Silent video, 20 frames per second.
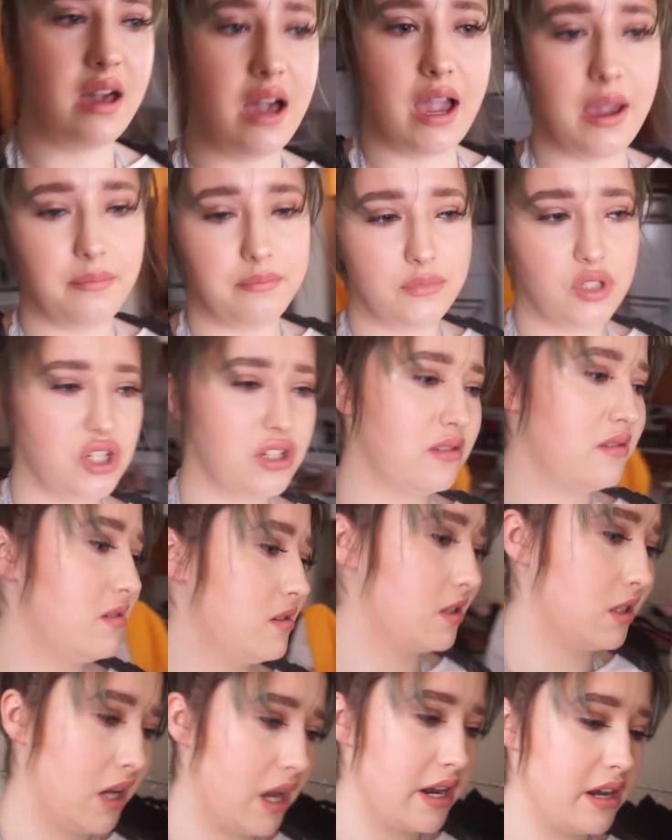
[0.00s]
I'm
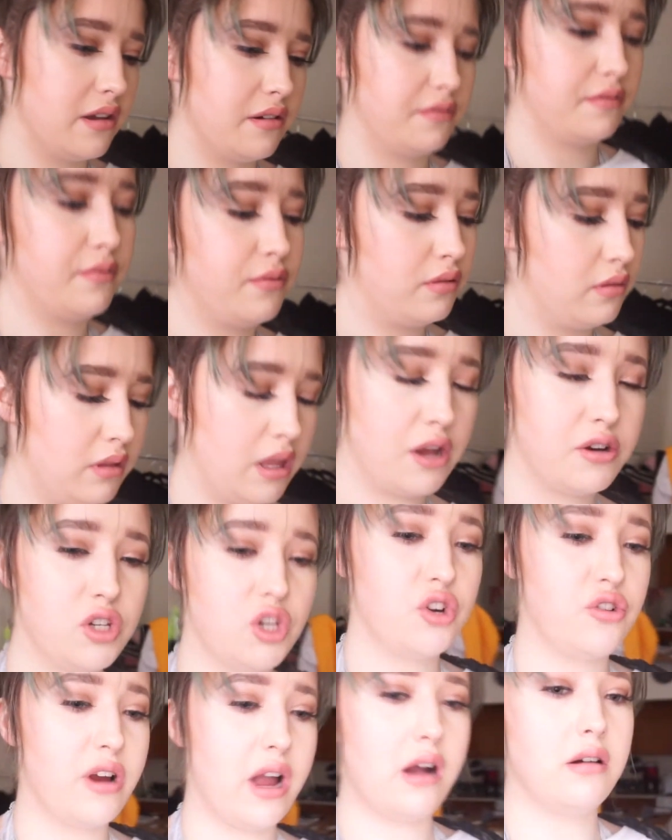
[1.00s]
just kind of
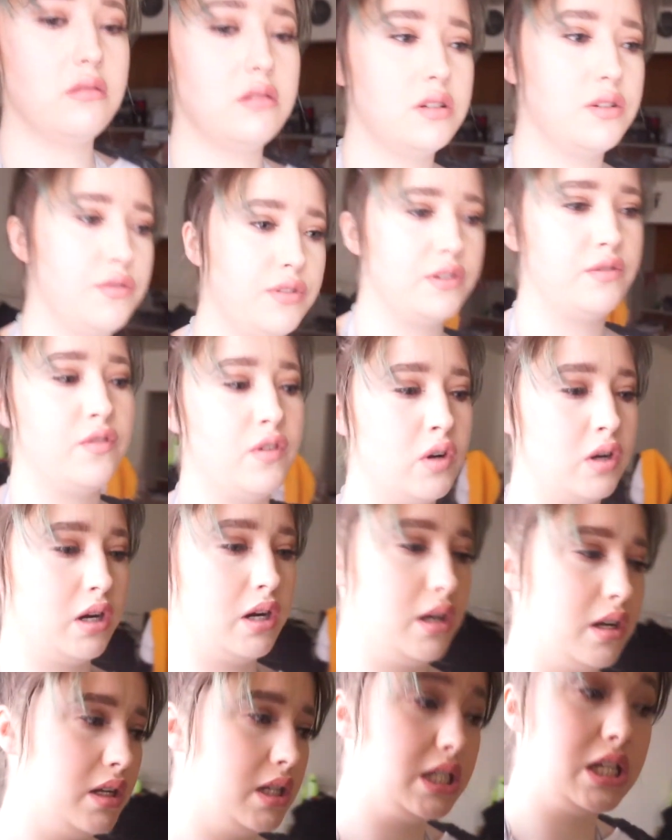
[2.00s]
lounging around
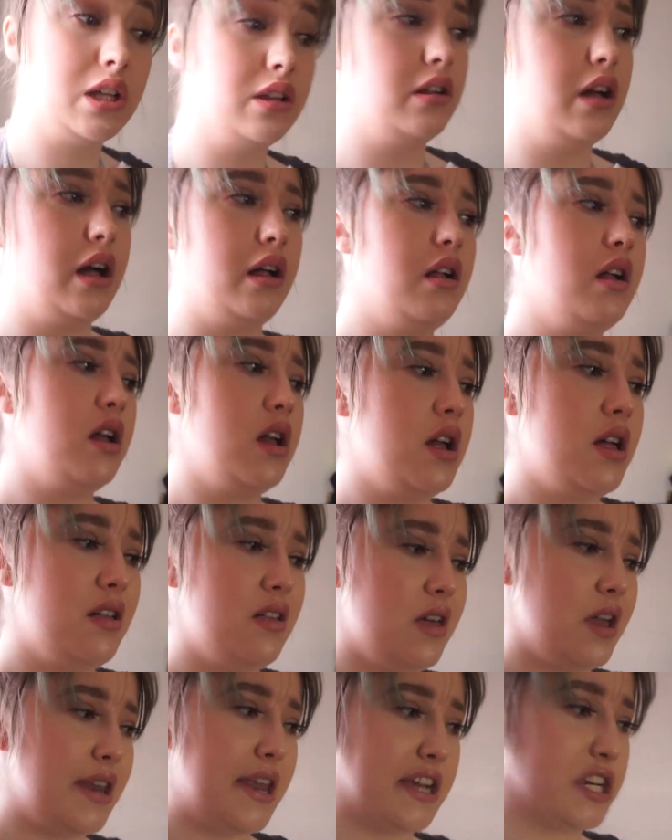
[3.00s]
for until
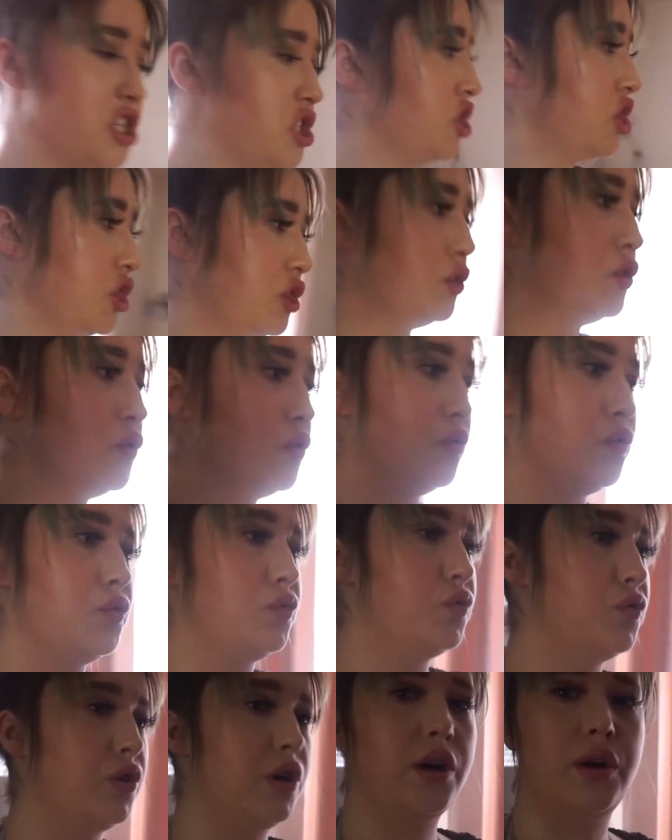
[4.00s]
a next shoot
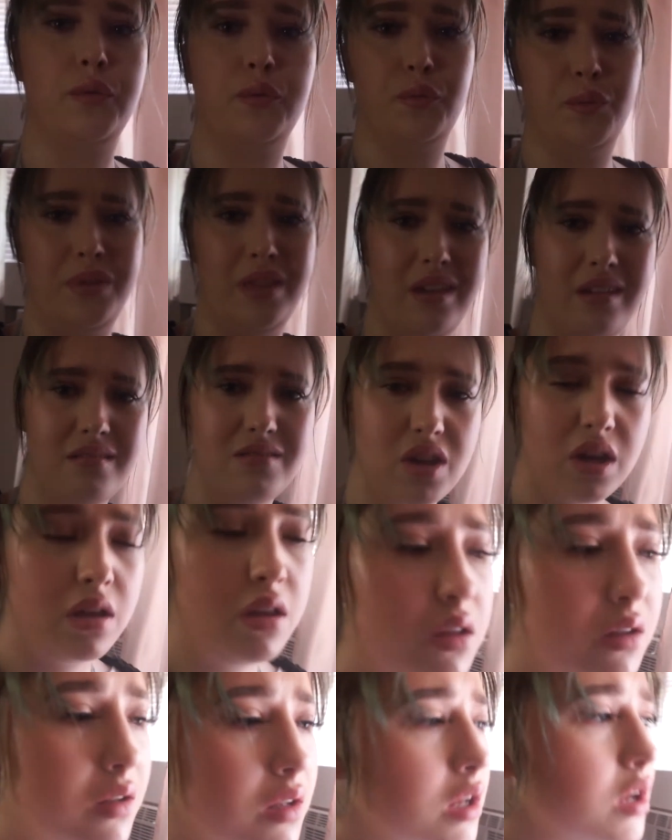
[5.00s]
for
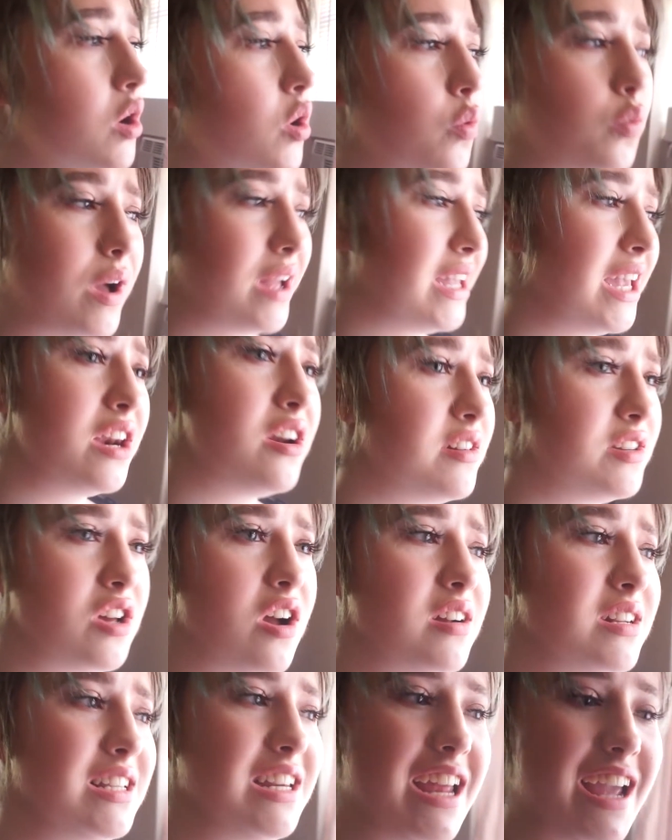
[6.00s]
I cannot
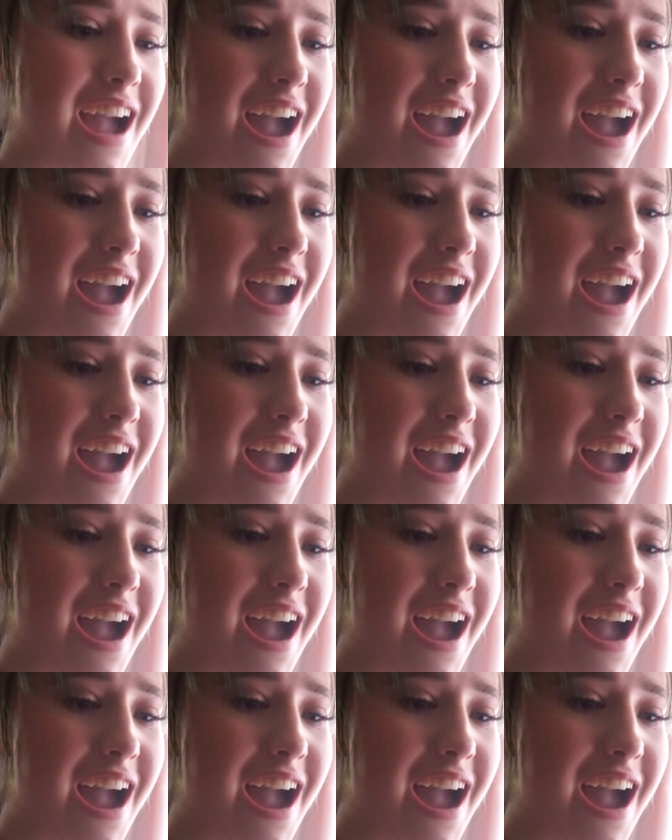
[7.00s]
talk today.